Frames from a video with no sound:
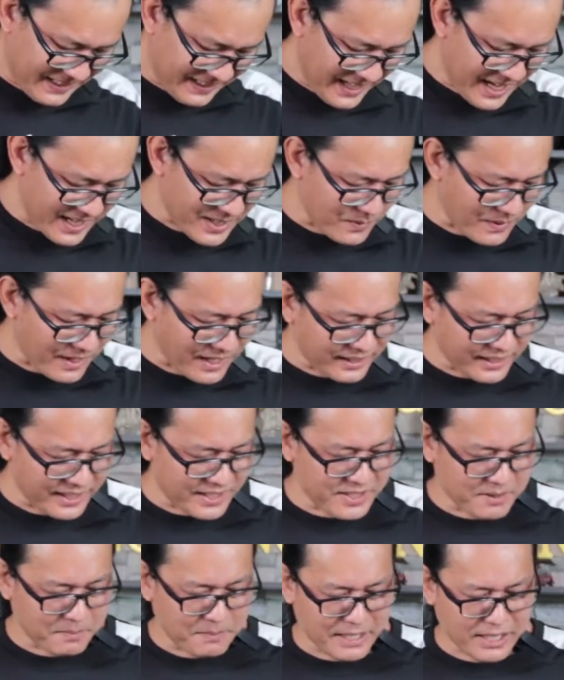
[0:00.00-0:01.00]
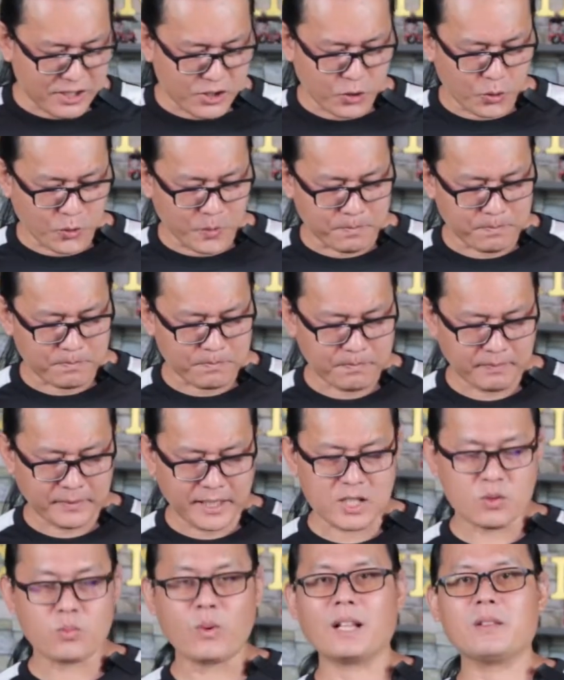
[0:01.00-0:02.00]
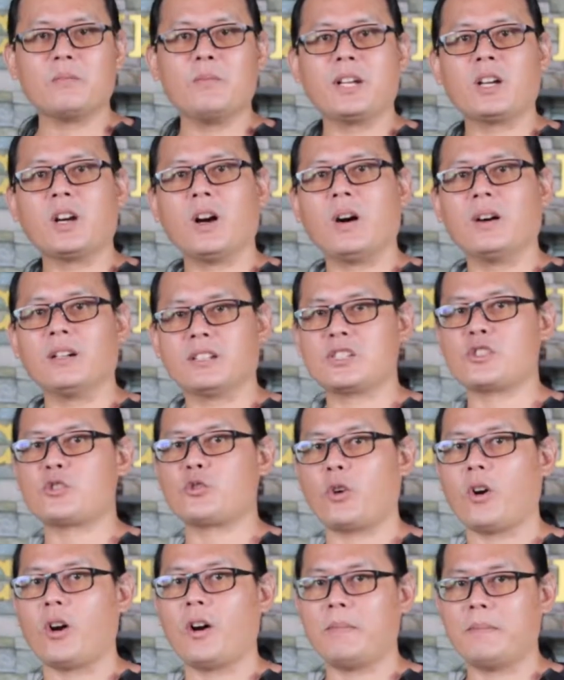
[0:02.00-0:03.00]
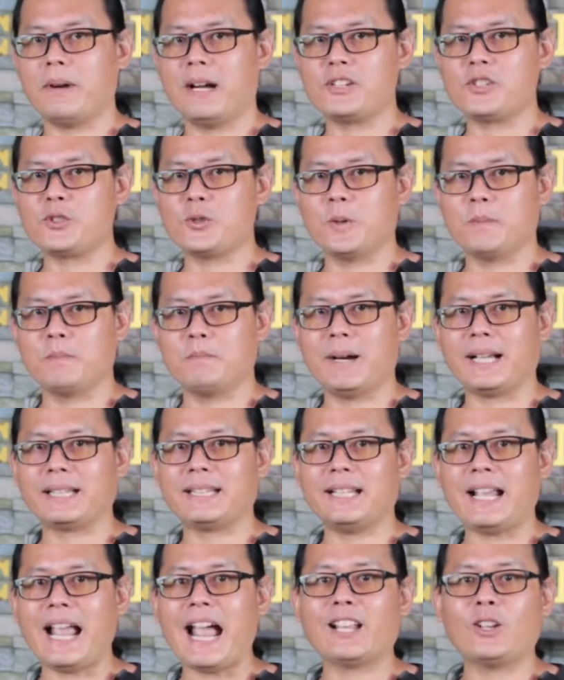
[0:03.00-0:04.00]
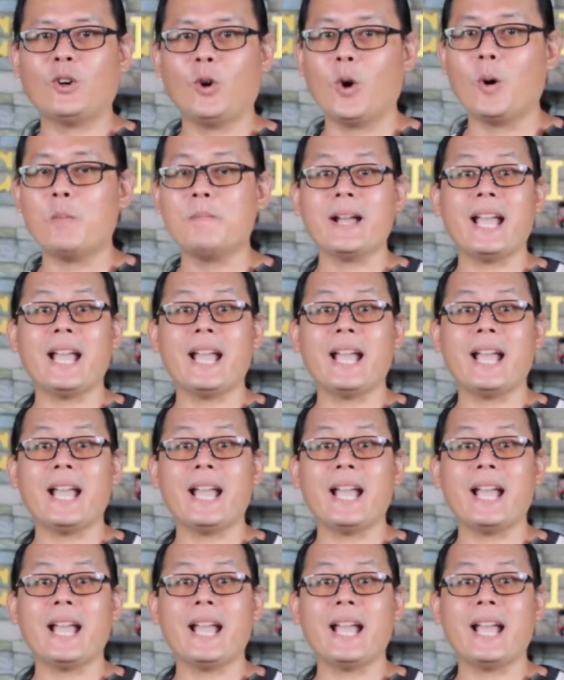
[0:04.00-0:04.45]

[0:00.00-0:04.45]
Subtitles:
Next one is a mushroom. This one we call it straw mushroom, but at home